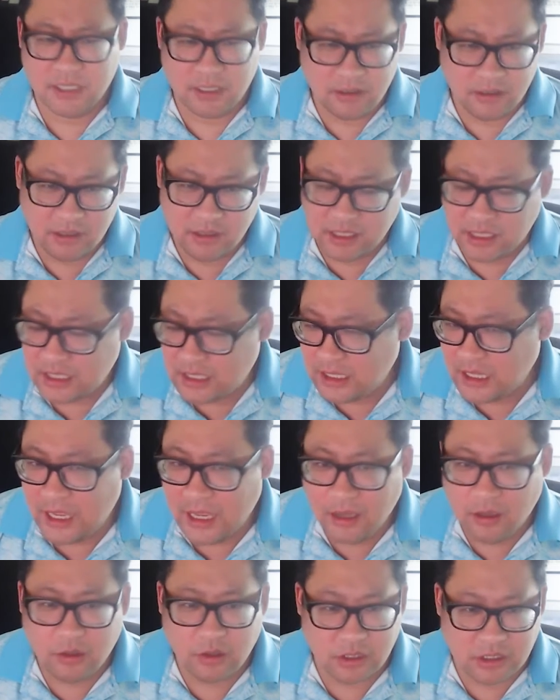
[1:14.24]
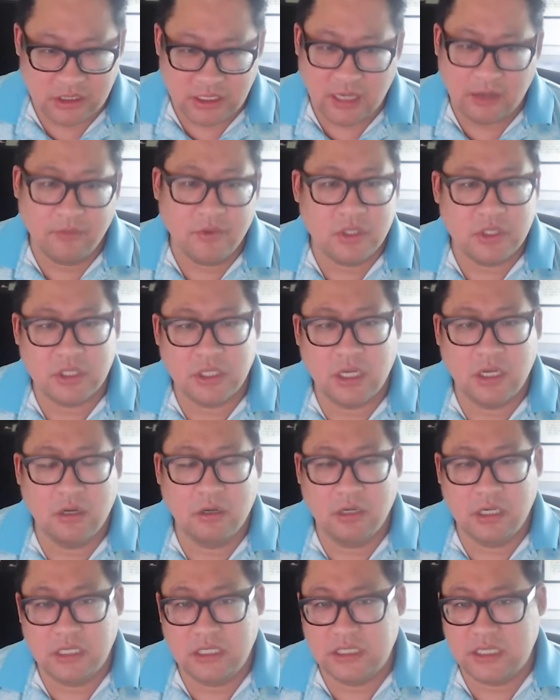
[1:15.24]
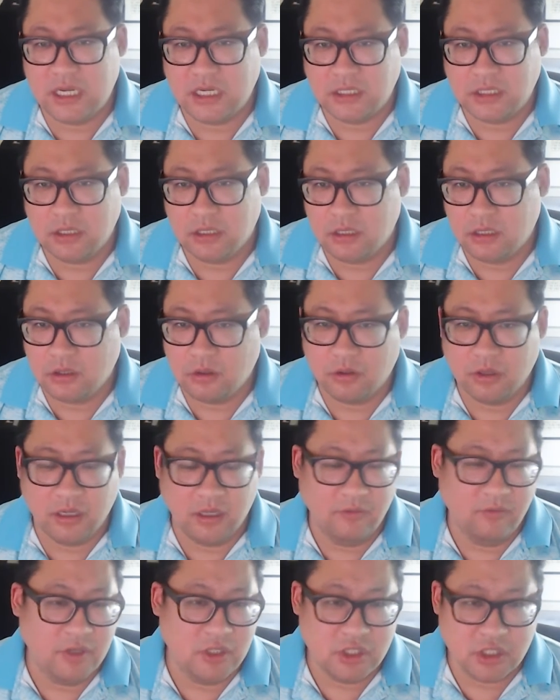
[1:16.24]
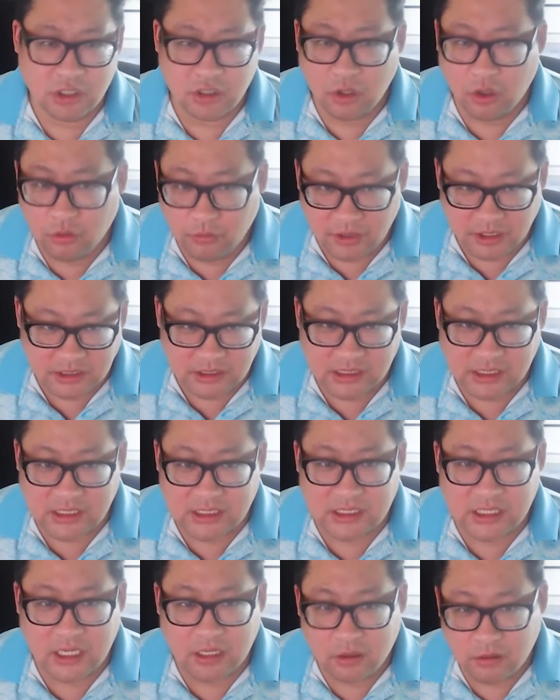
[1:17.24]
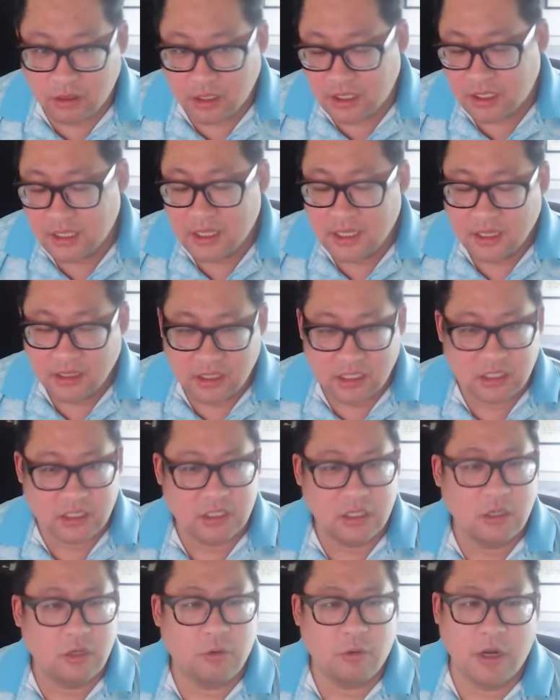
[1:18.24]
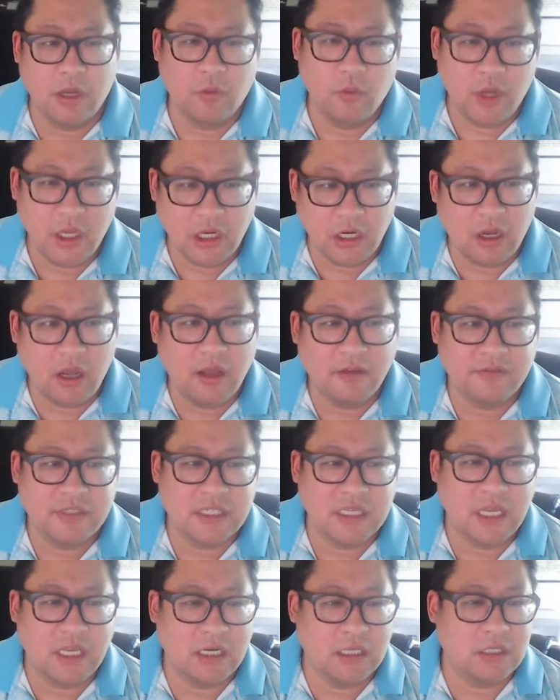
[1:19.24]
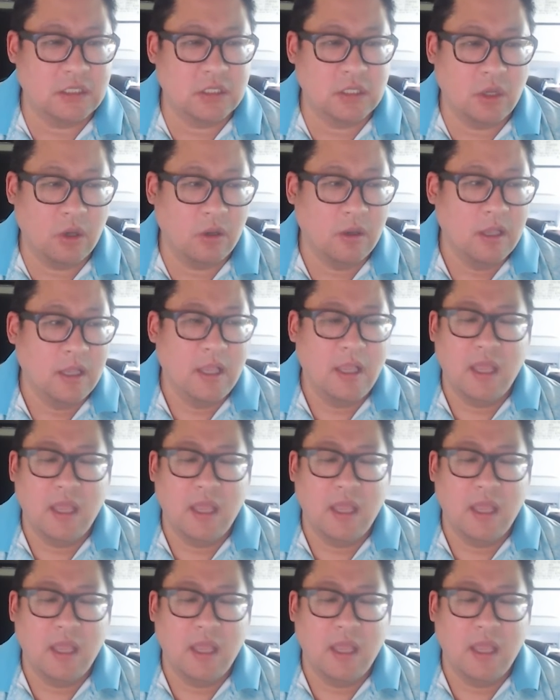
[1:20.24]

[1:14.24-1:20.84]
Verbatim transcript: that are in the cloud or cybersecurity sector or even genomics, etc. This is a great way to offset it. So